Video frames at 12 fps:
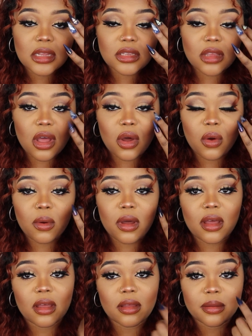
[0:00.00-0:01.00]
So
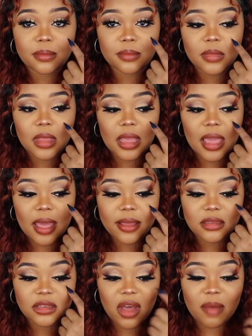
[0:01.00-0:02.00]

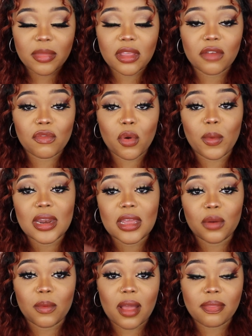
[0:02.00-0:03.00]
yeah, so I've been looking for a way to
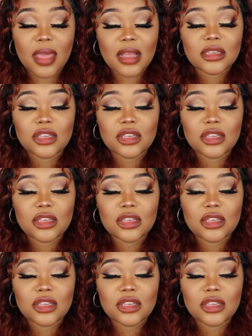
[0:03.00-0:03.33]
get around that.